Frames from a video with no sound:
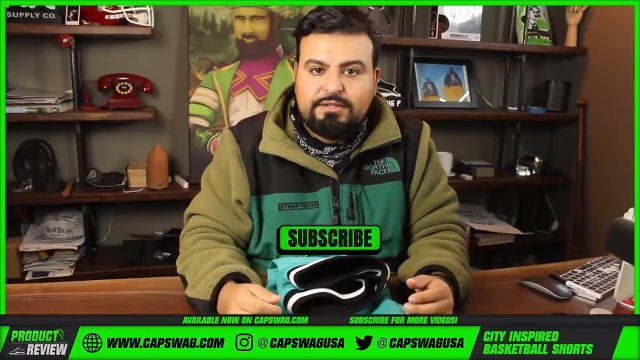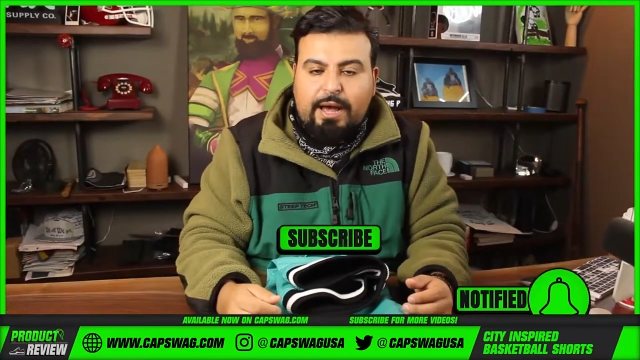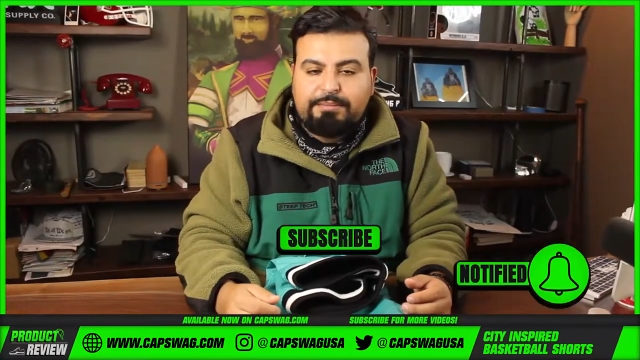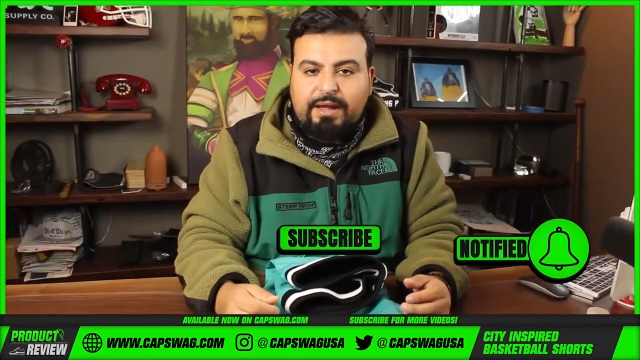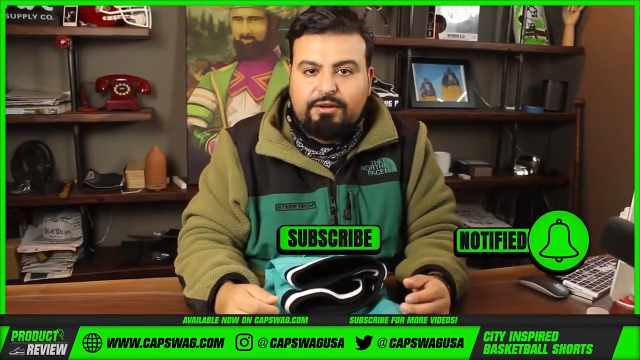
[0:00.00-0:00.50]

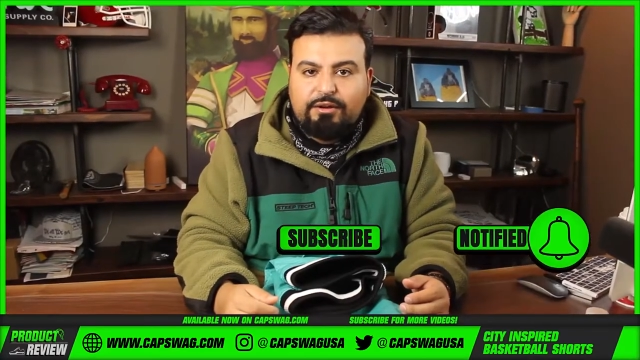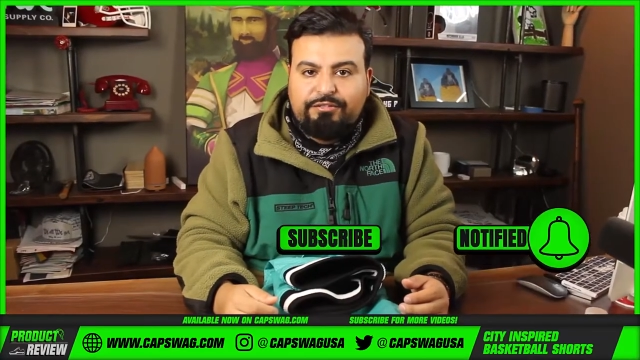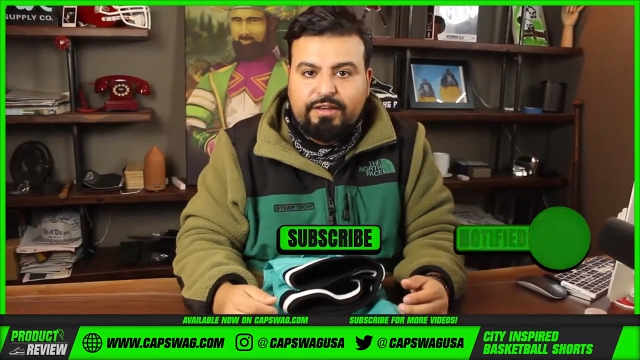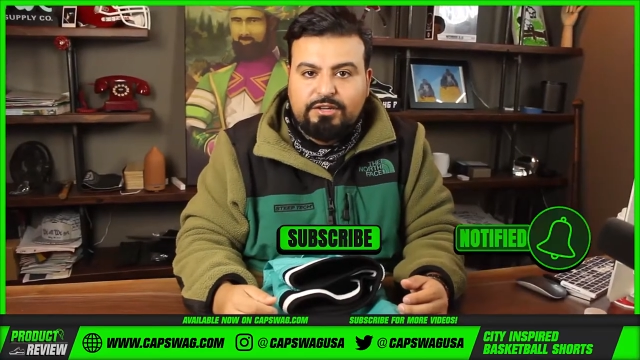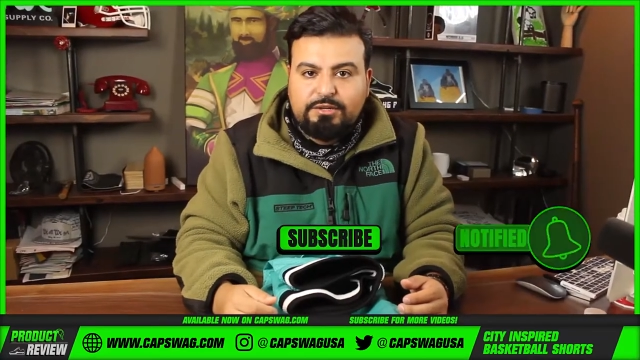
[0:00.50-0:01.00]
Tap that
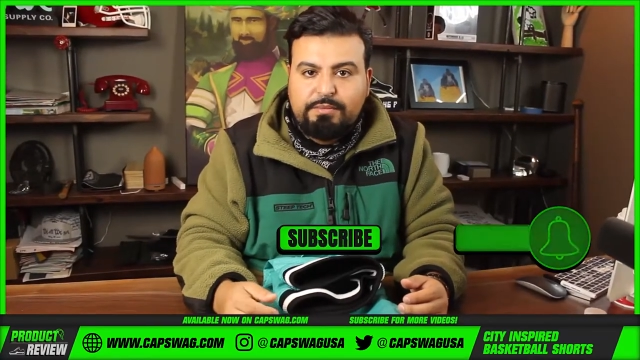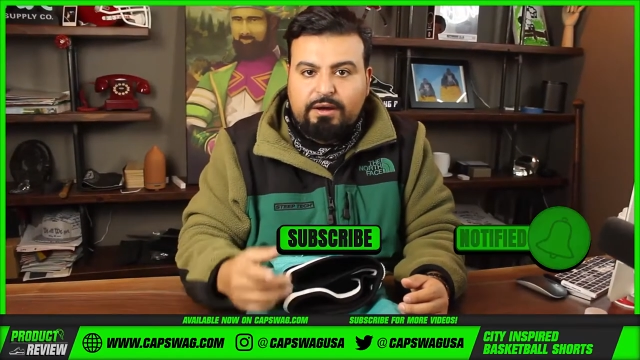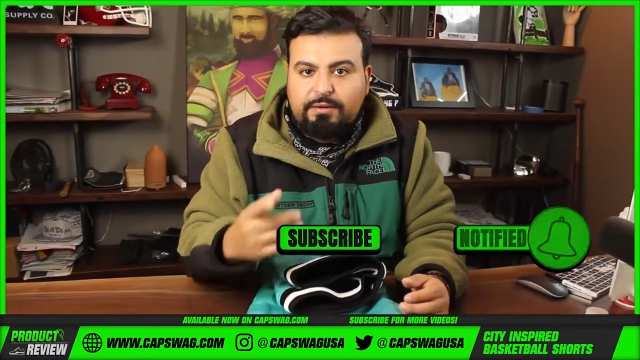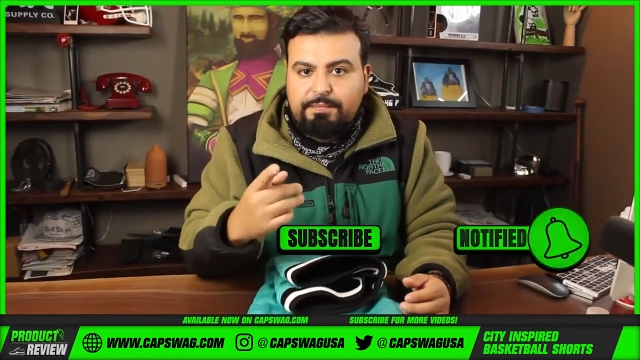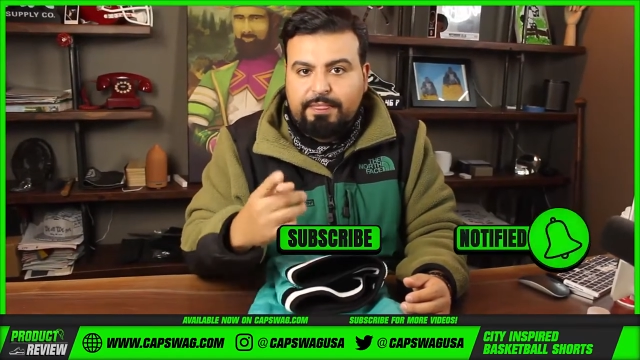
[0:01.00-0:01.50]
notification
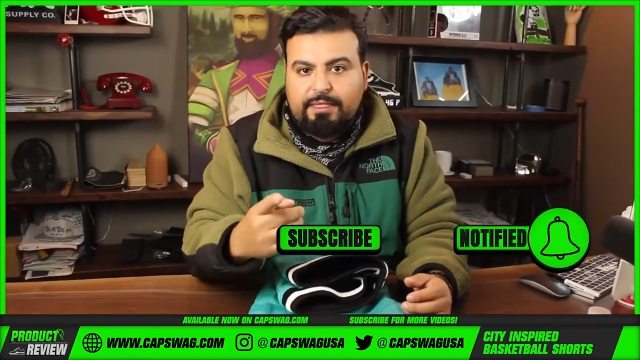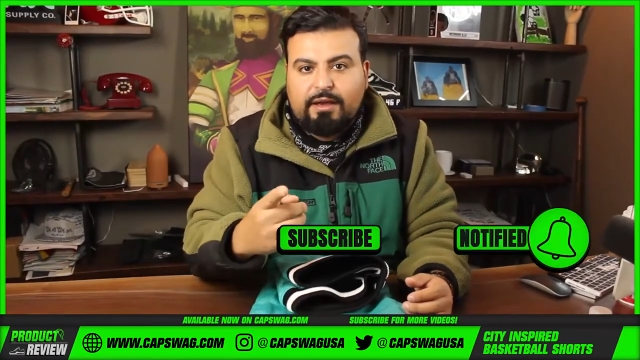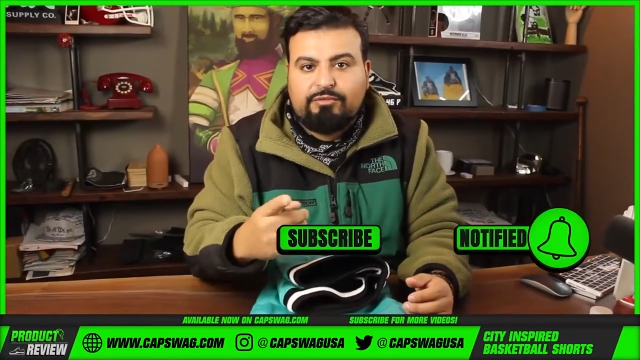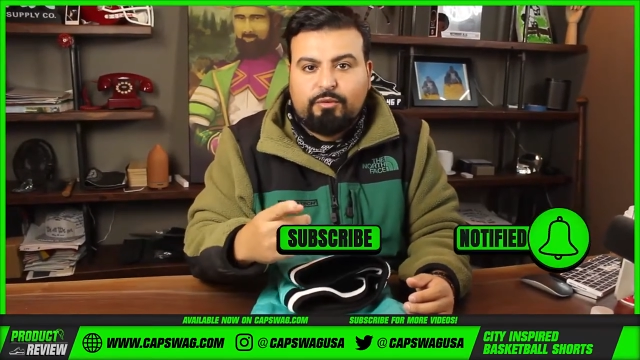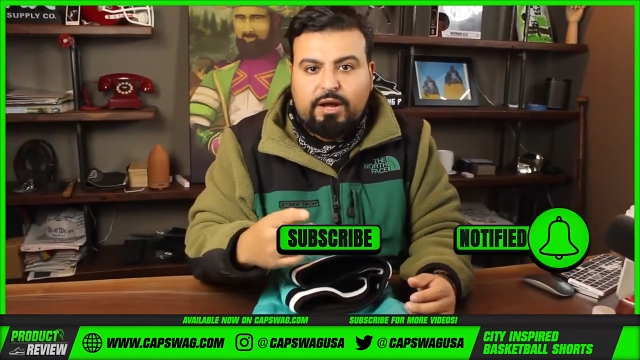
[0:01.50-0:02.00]
bell.
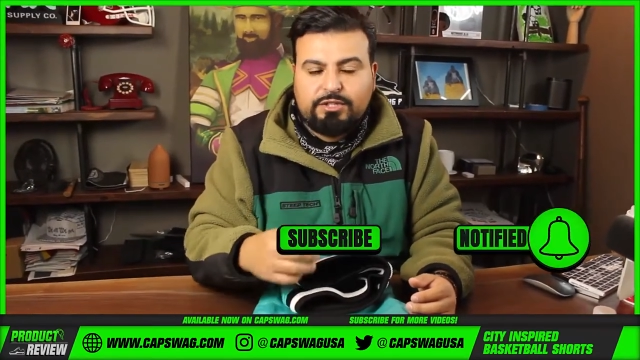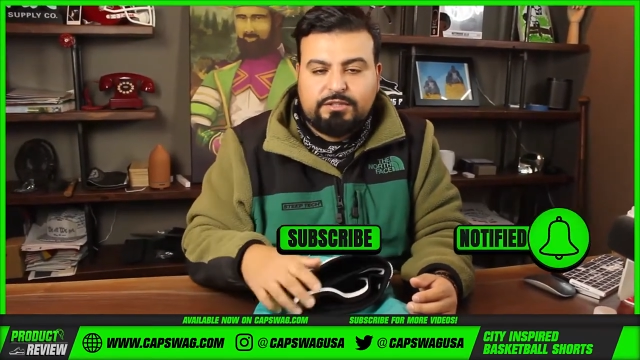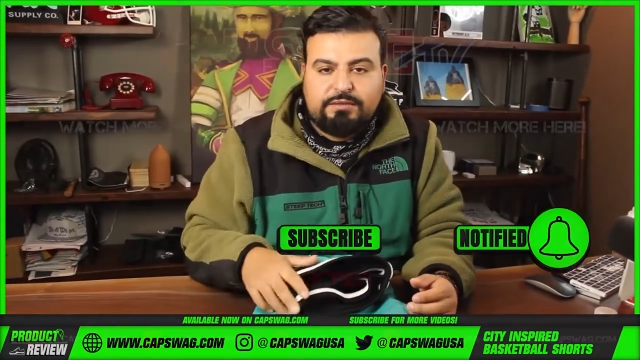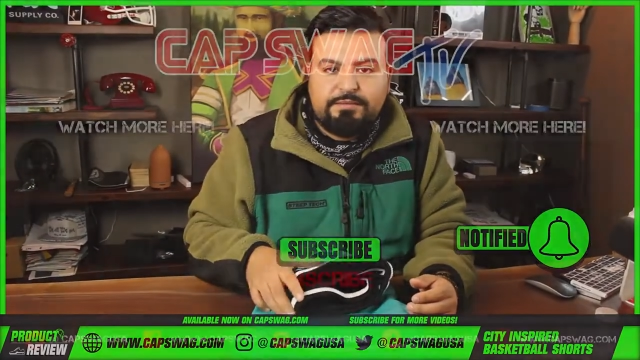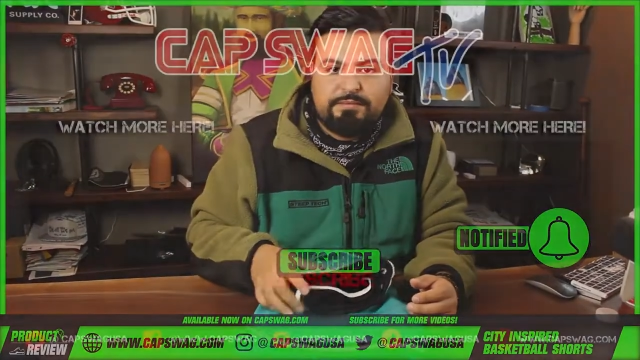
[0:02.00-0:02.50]
Thanks for watching.